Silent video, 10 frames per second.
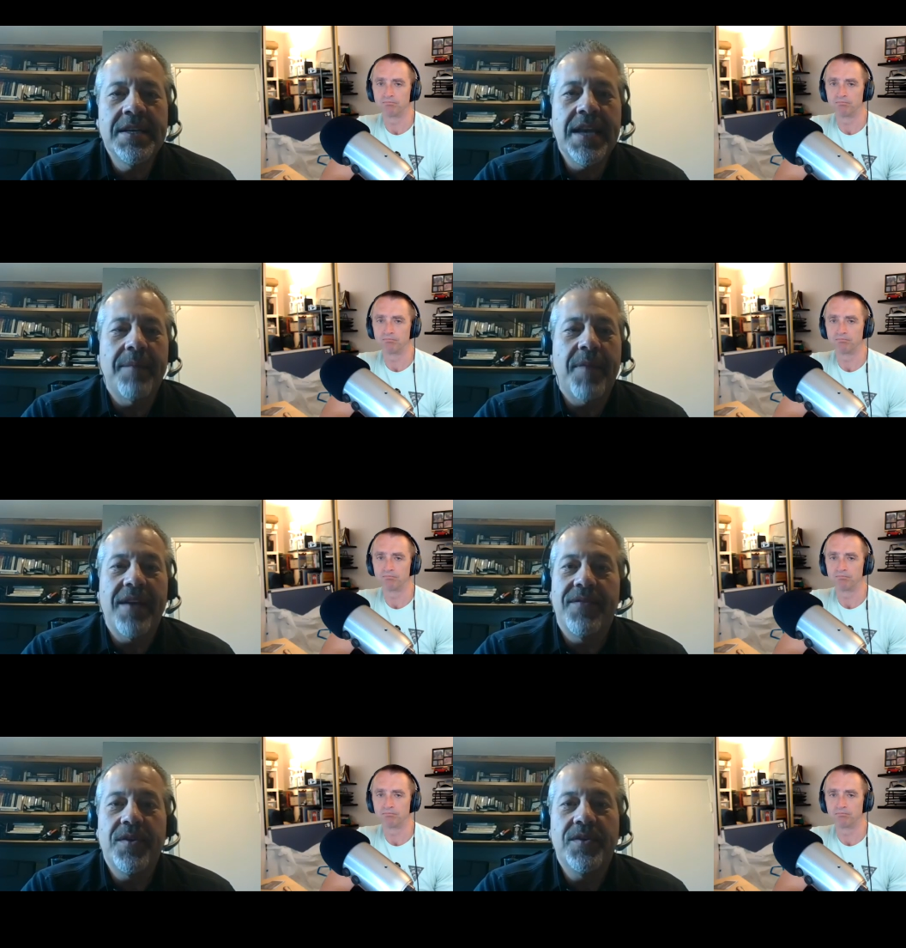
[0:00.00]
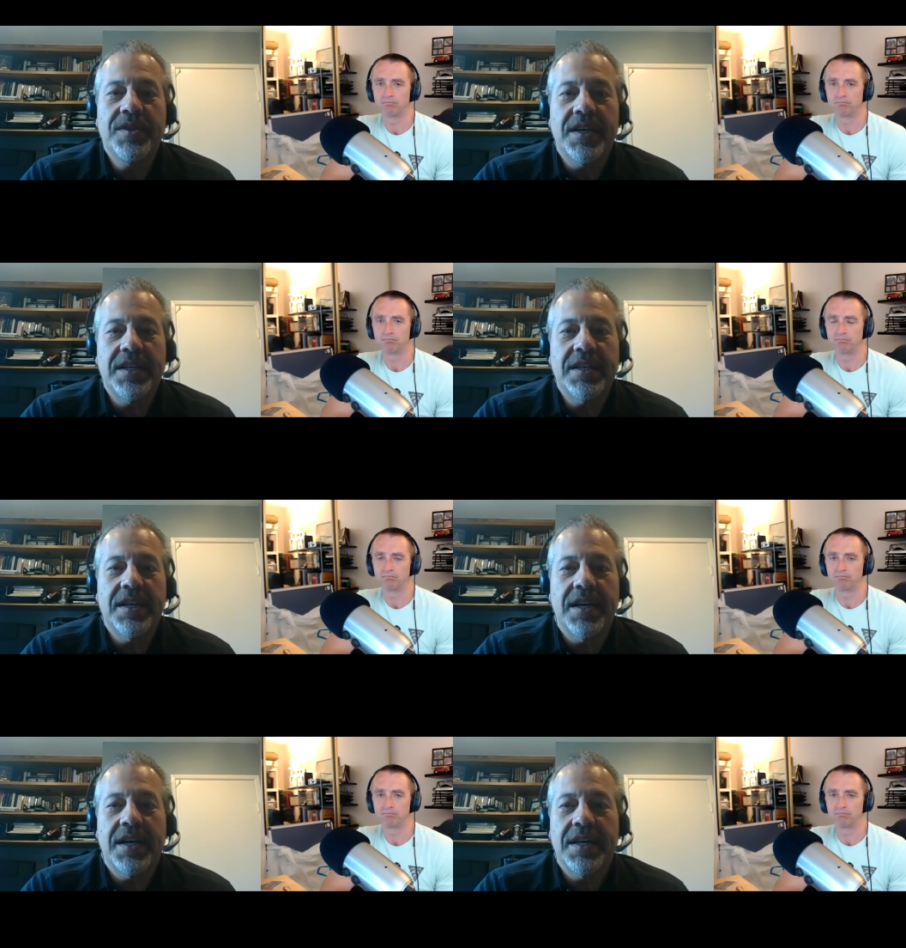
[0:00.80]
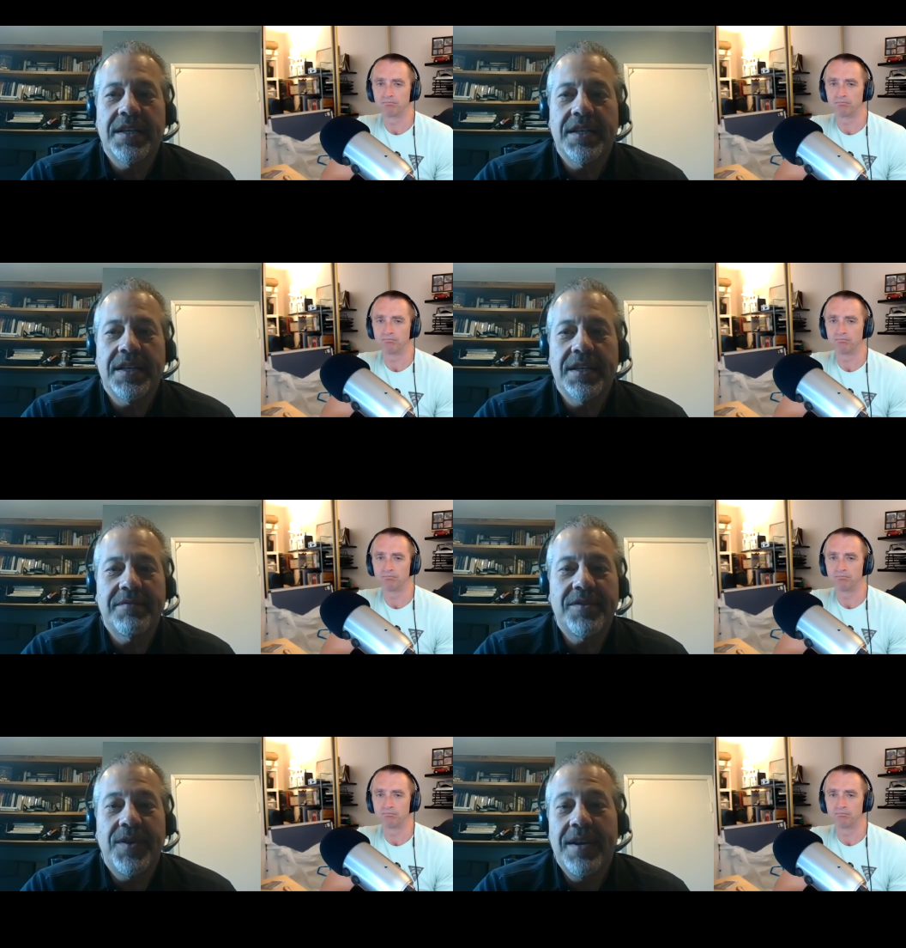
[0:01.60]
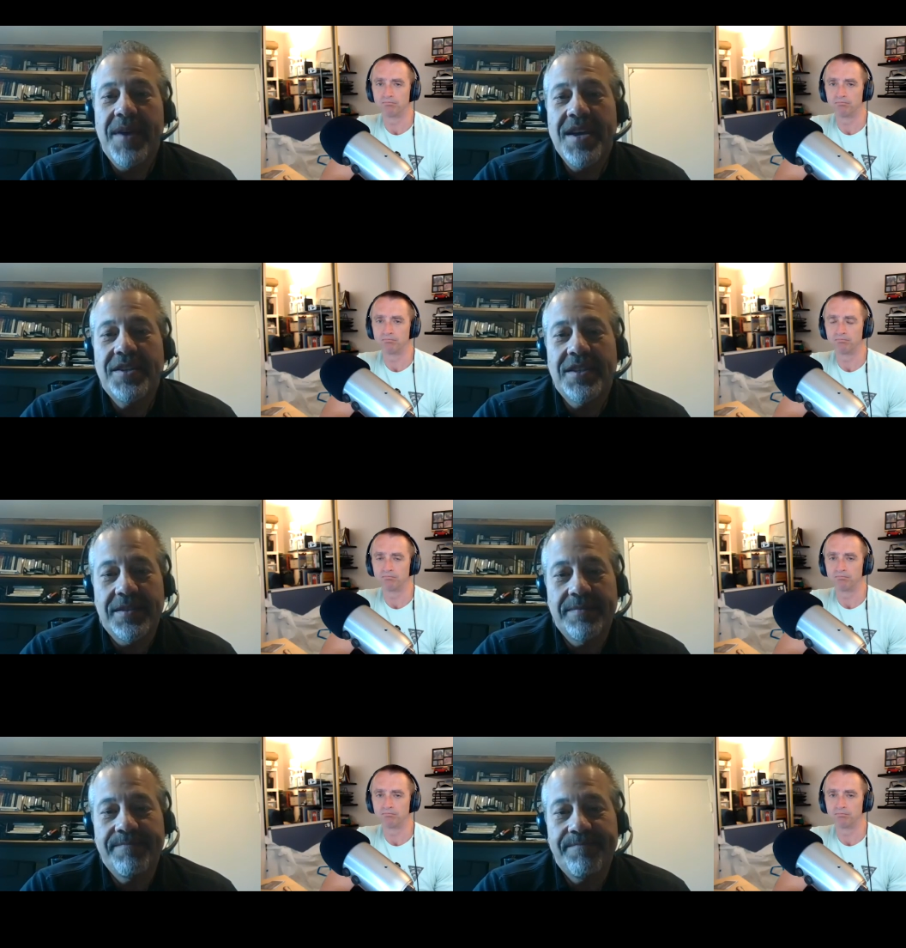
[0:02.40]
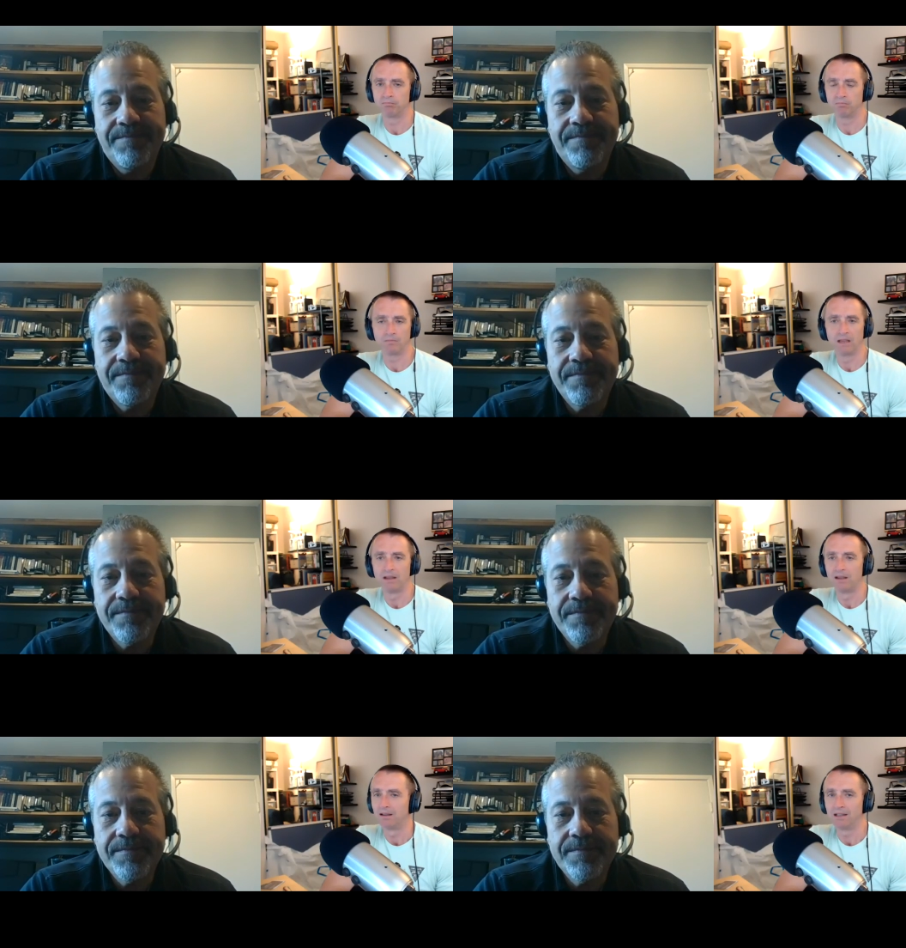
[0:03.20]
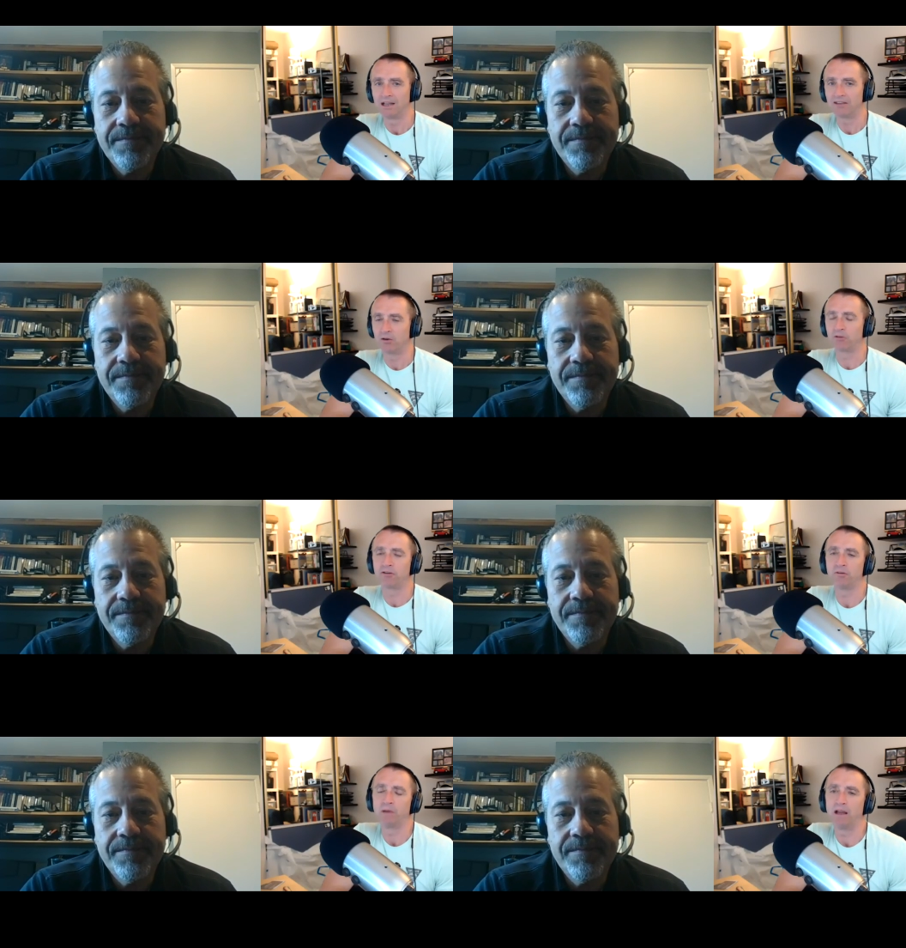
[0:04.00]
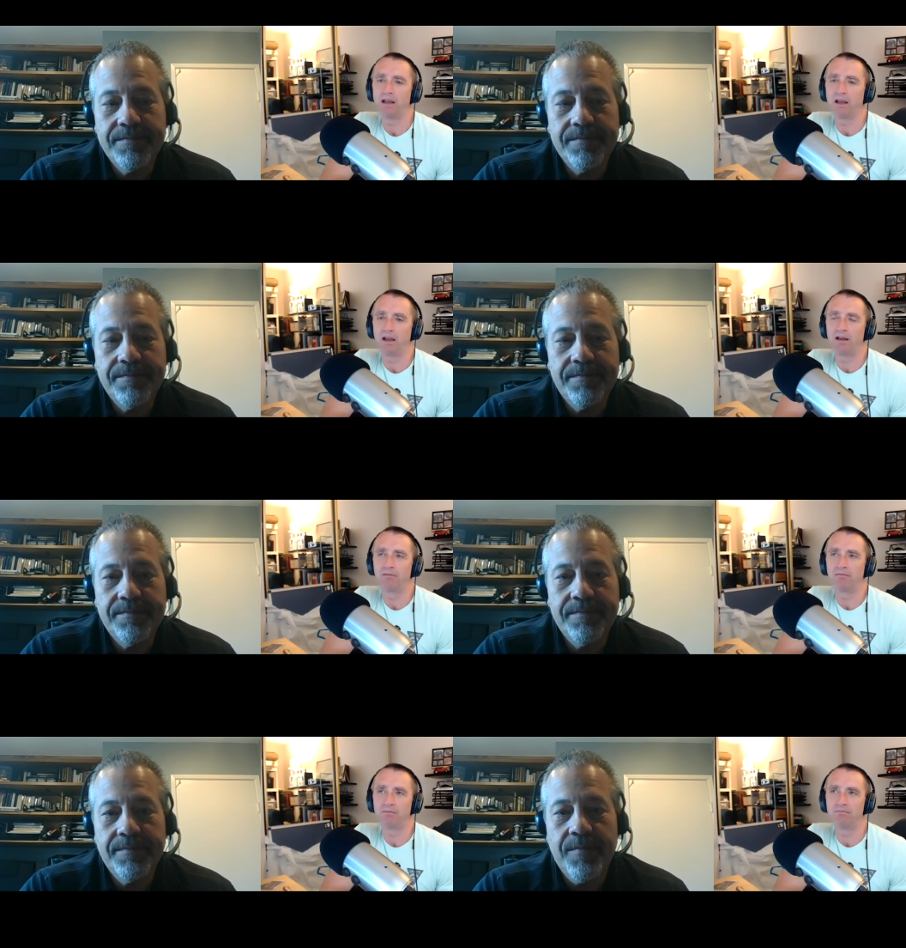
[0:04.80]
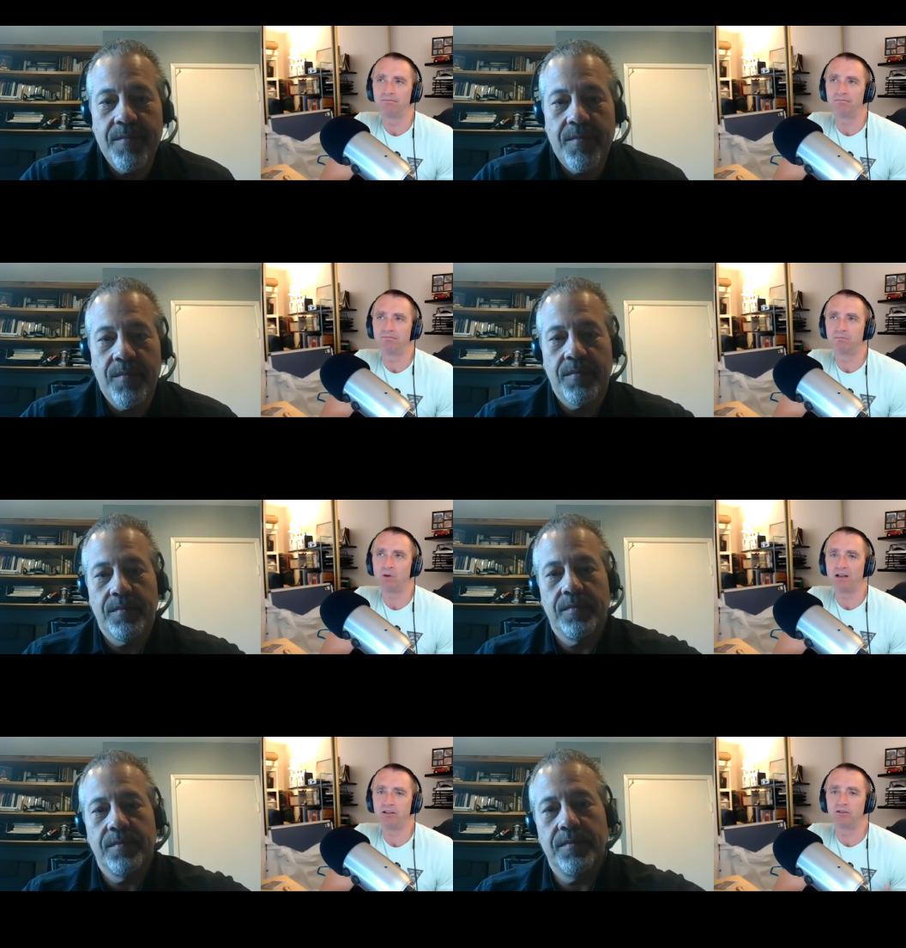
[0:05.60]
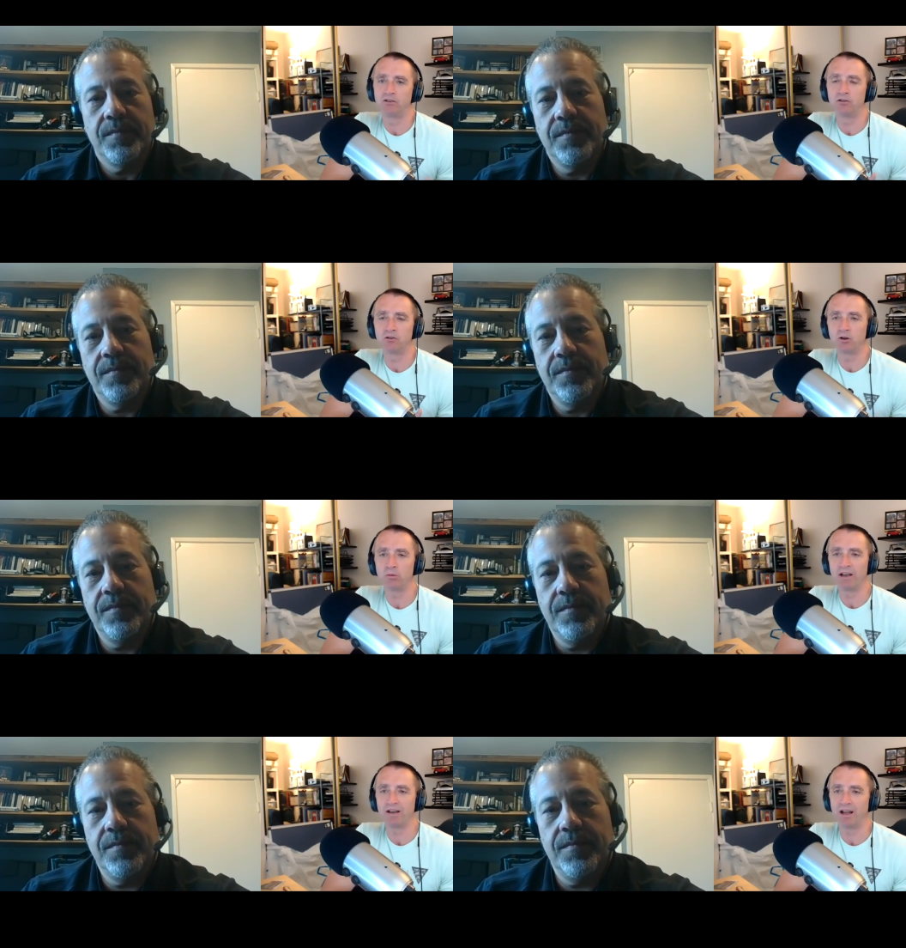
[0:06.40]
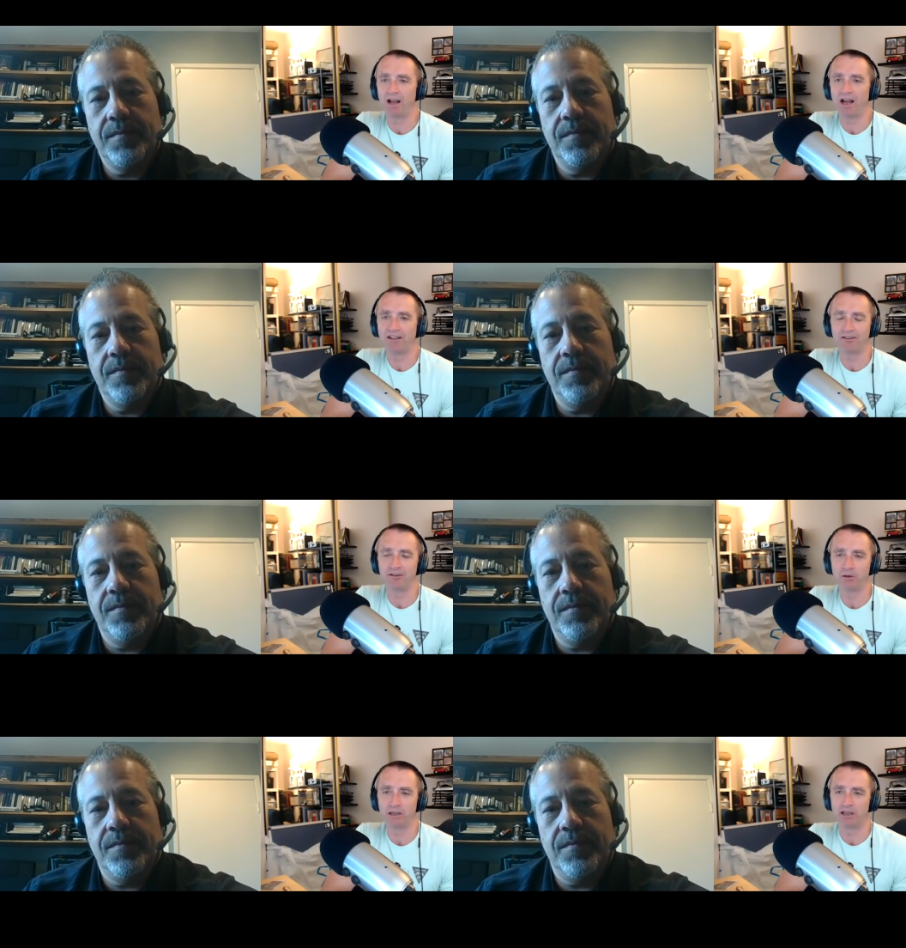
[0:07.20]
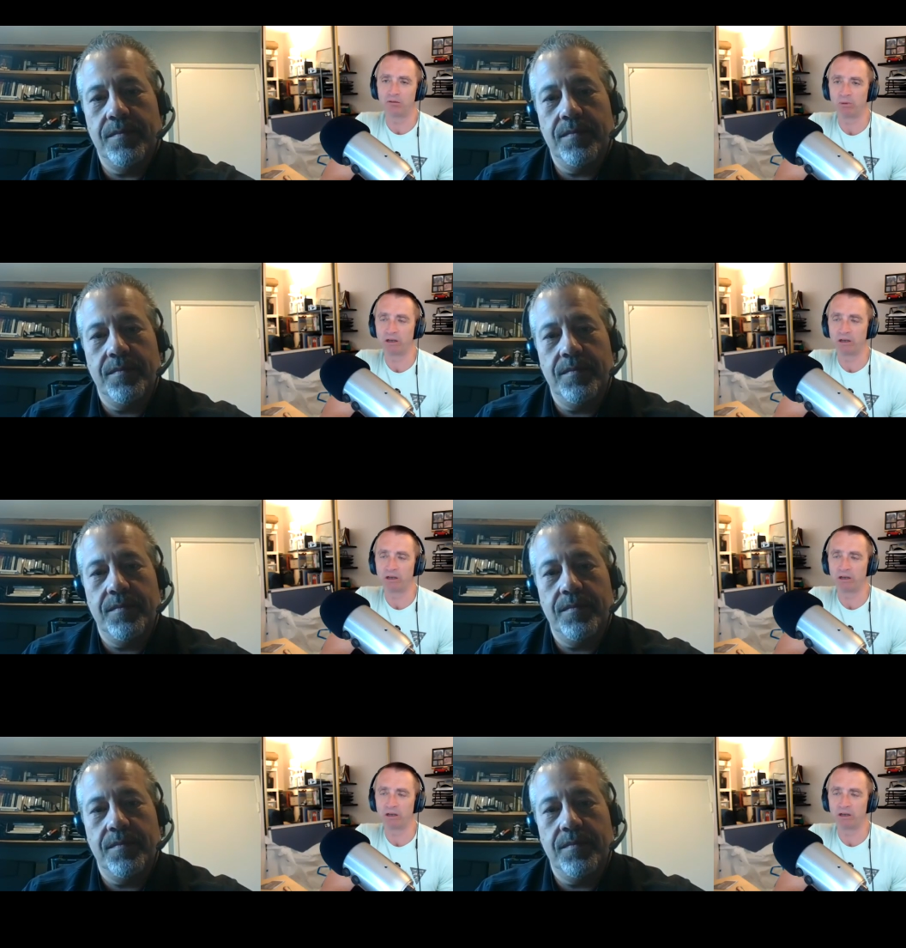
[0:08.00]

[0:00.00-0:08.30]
Speaker 1: and my views on treating patients.
Speaker 2: That's awesome. Well, you talk about us doing it,